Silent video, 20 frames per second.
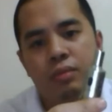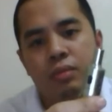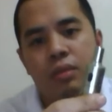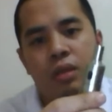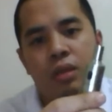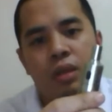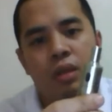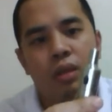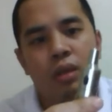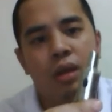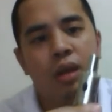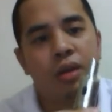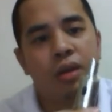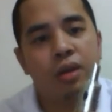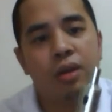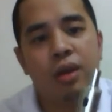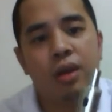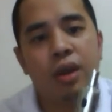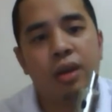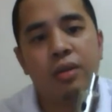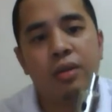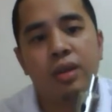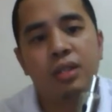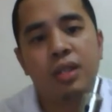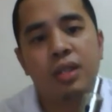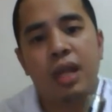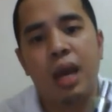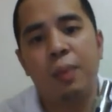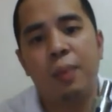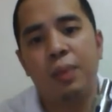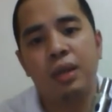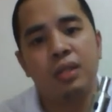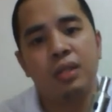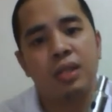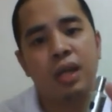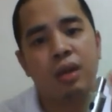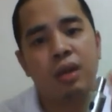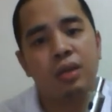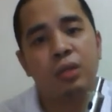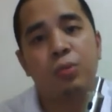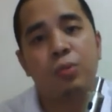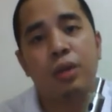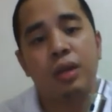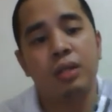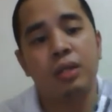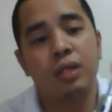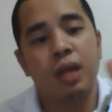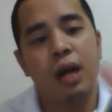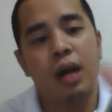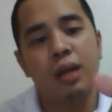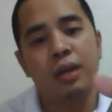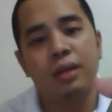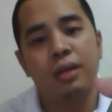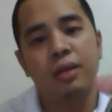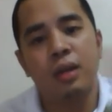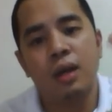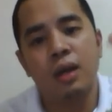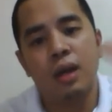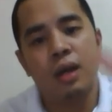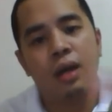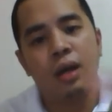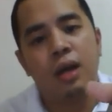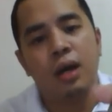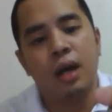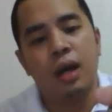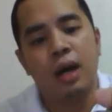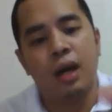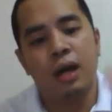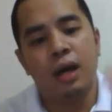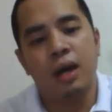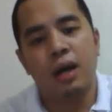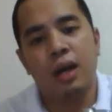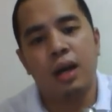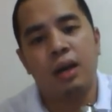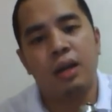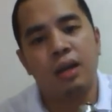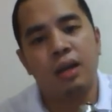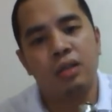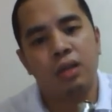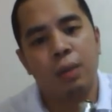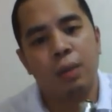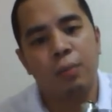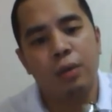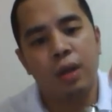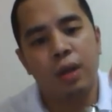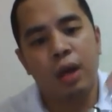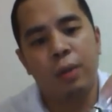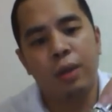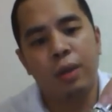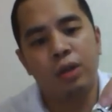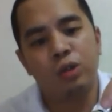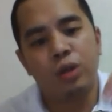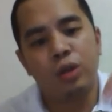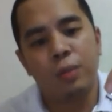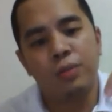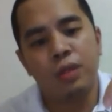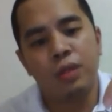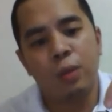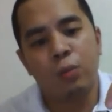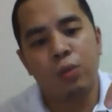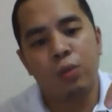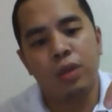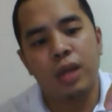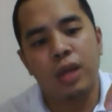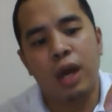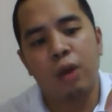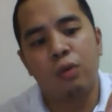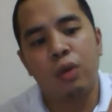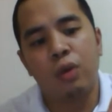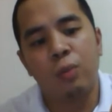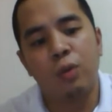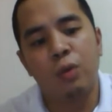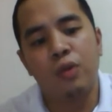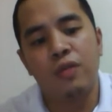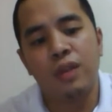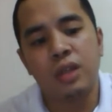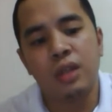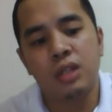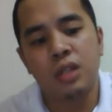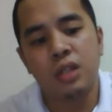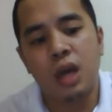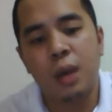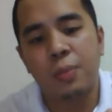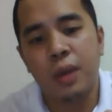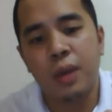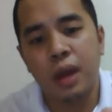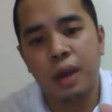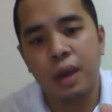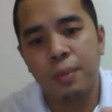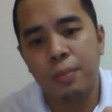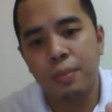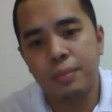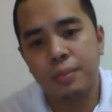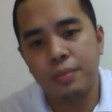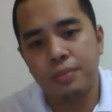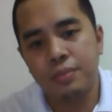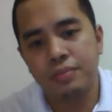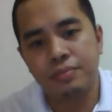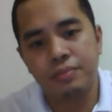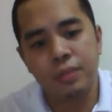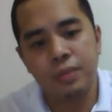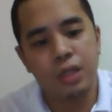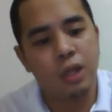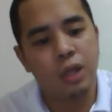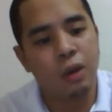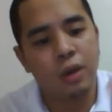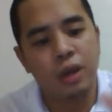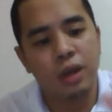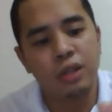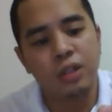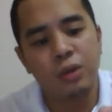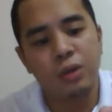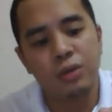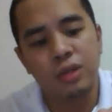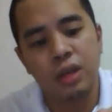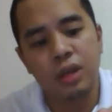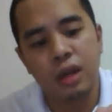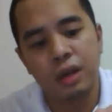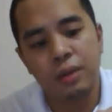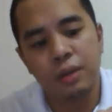there you can hear the snapping sound. It's pretty solid. I can easily pull out my drip tip without removing the top cap. No issues there.